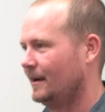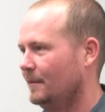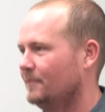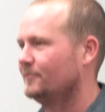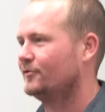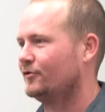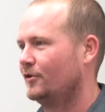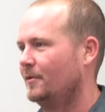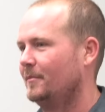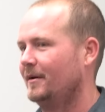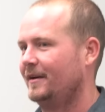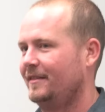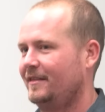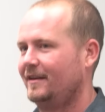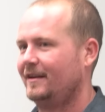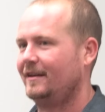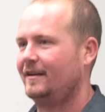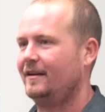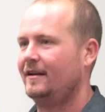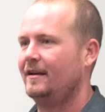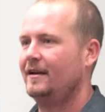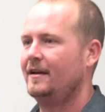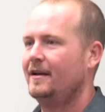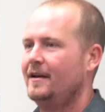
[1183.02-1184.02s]
comes from, I
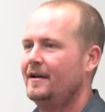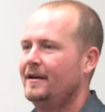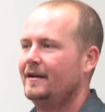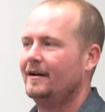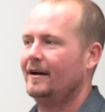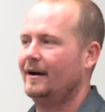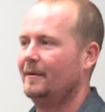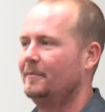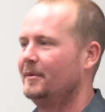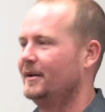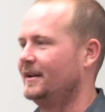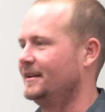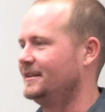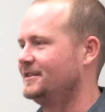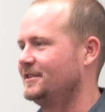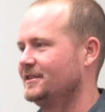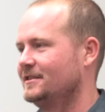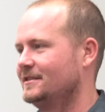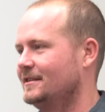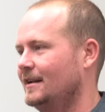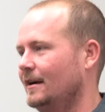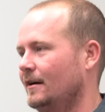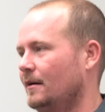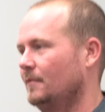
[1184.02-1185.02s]
think. Uh, but it's
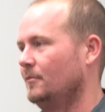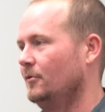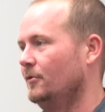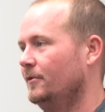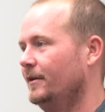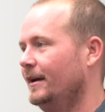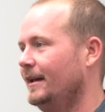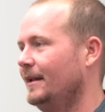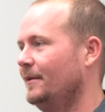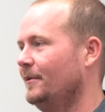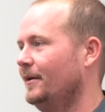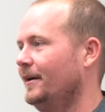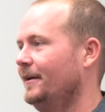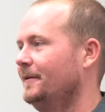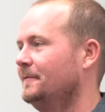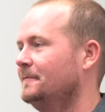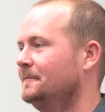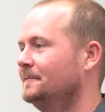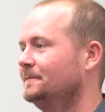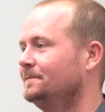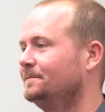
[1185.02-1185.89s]
just terrible. Anyway,